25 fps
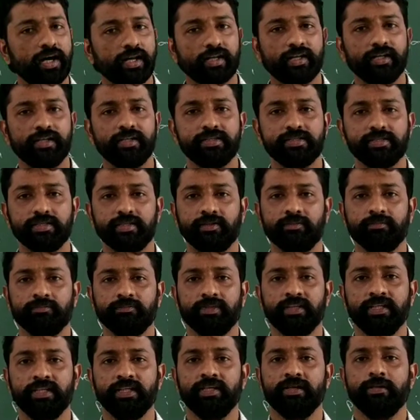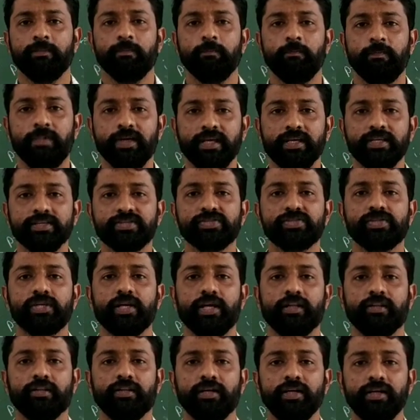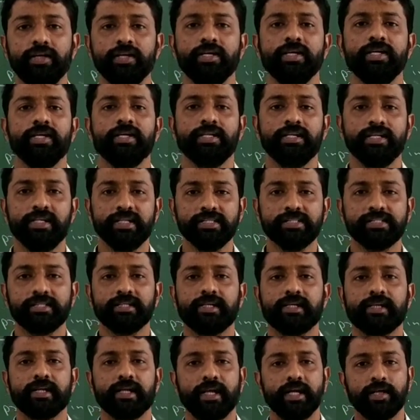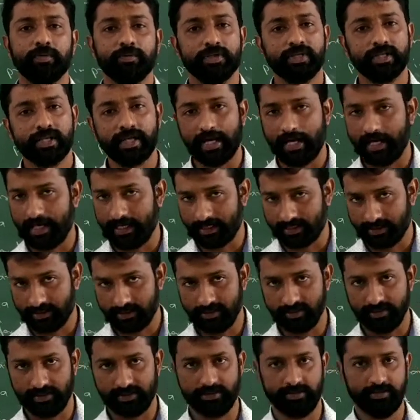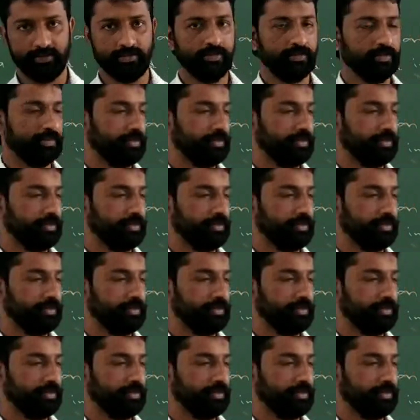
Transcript: organism based on the described characters.